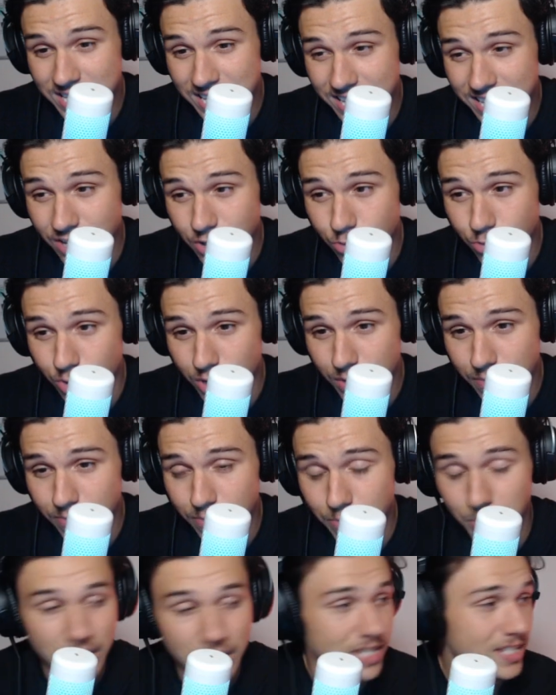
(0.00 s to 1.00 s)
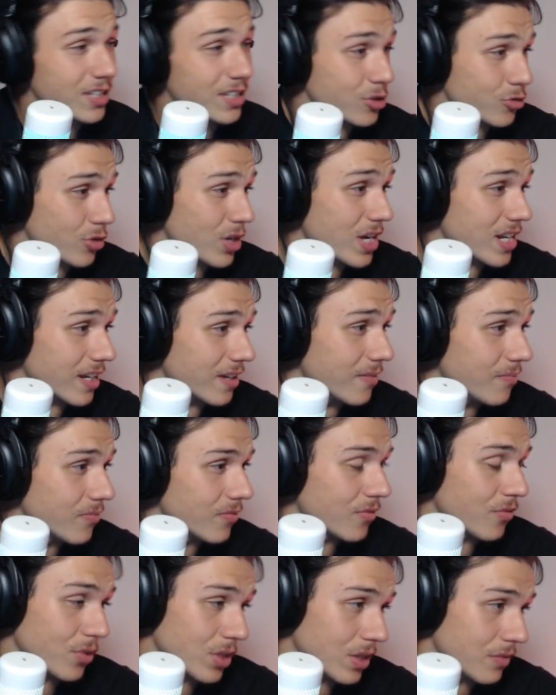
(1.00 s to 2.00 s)
didn't stream, but I still traded
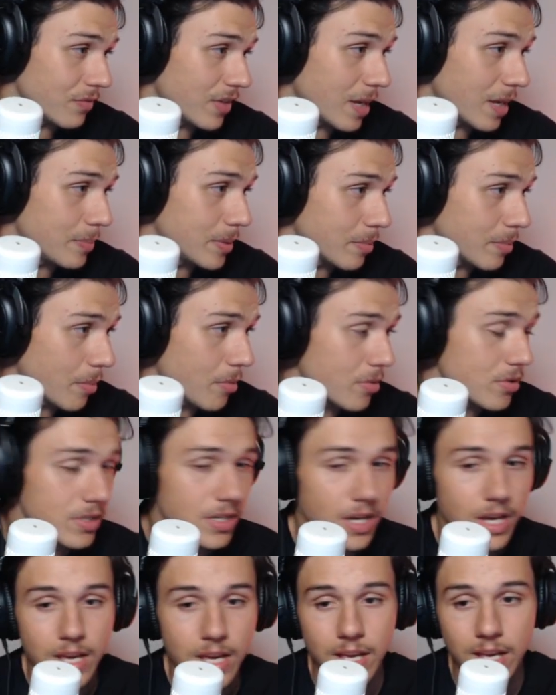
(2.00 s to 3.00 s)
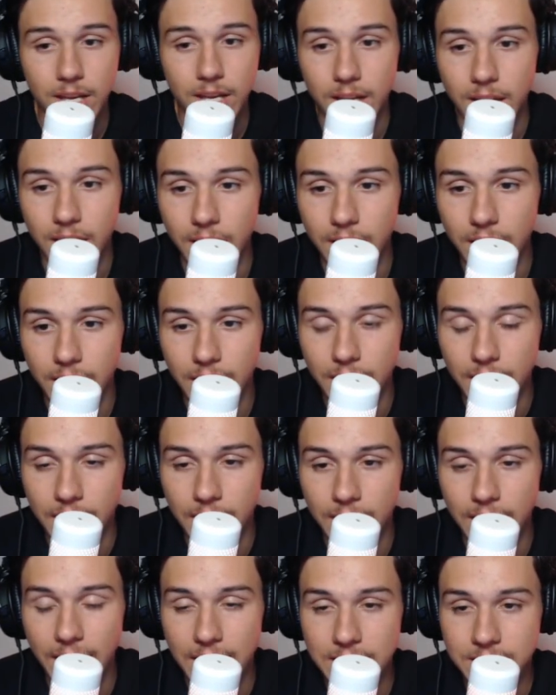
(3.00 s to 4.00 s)
for the VIP members. I
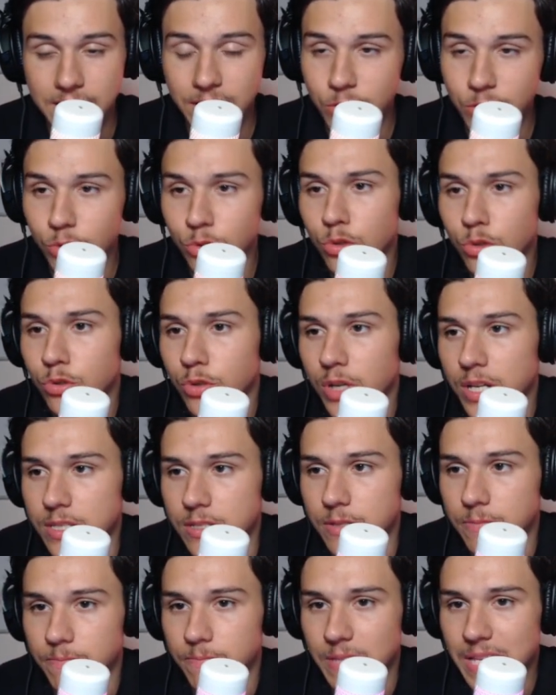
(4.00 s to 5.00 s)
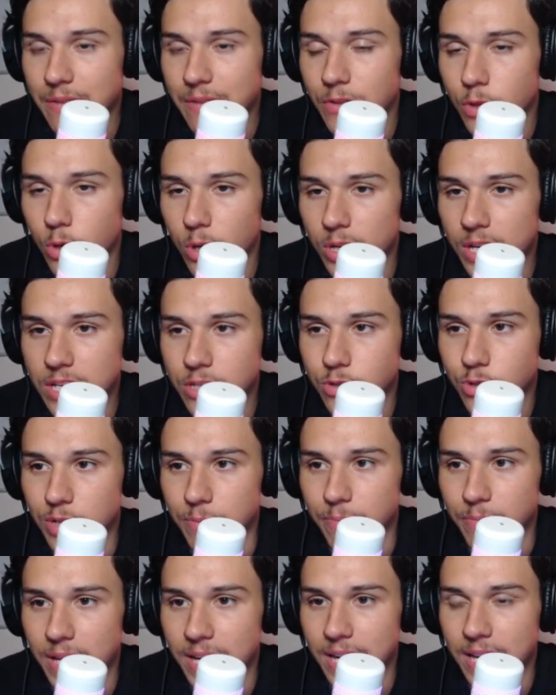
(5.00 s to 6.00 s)
still took two trades, even though I didn't stream.
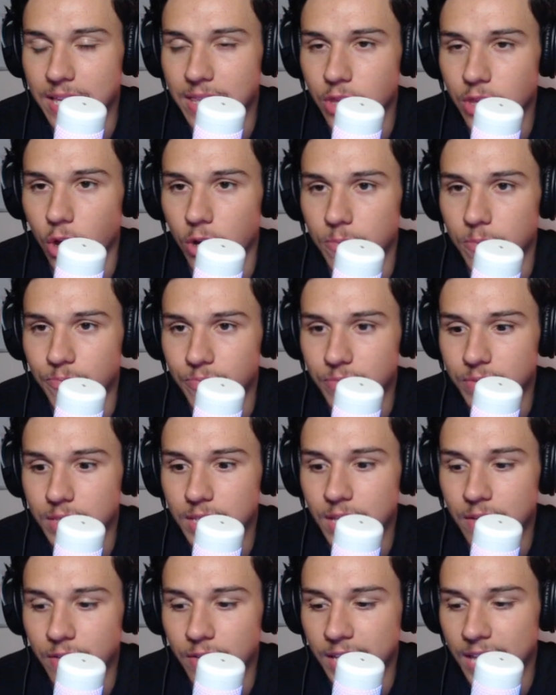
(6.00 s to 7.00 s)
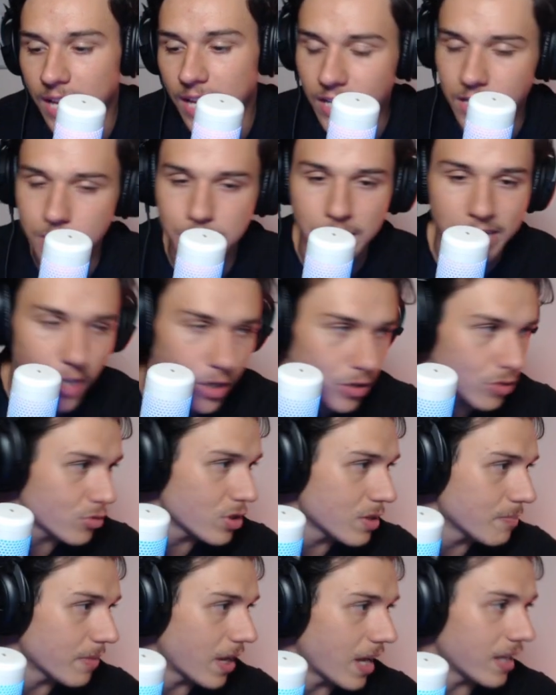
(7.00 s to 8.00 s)
And I thought if I can't explain it on
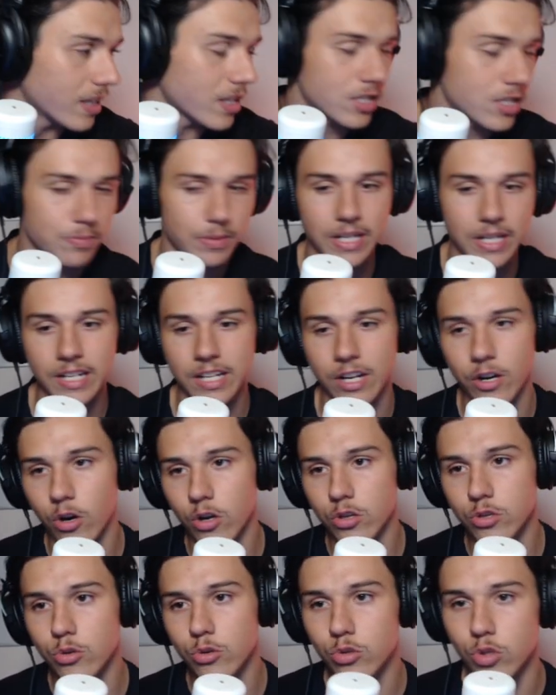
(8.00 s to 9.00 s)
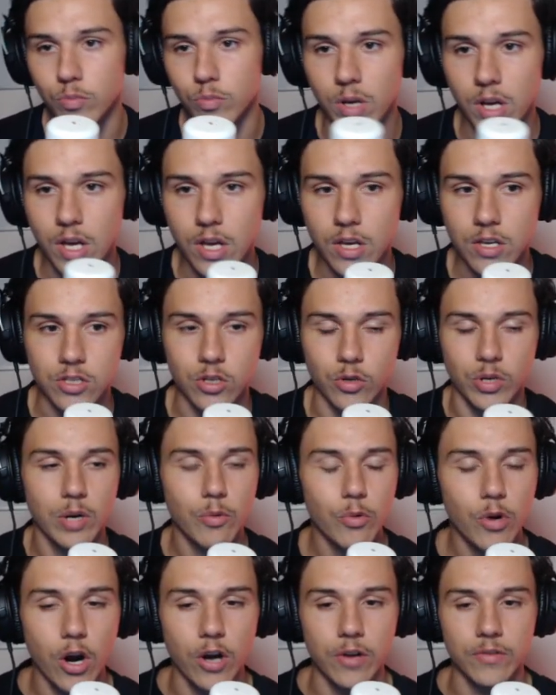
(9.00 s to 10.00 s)
stream, I'll explain it here on YouTube. So here
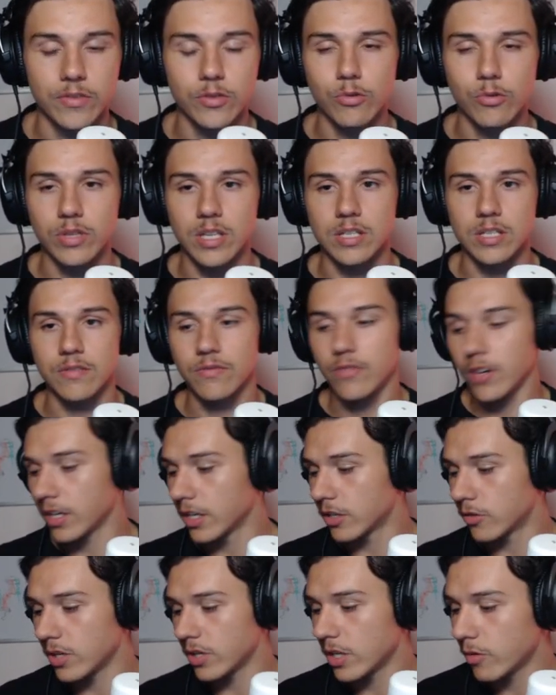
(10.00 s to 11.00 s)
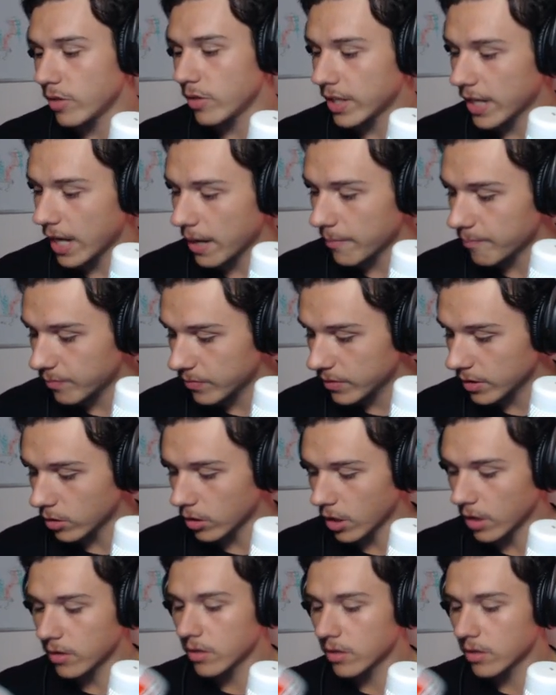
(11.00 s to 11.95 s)
we are doing this fucking trading recap. Hold on,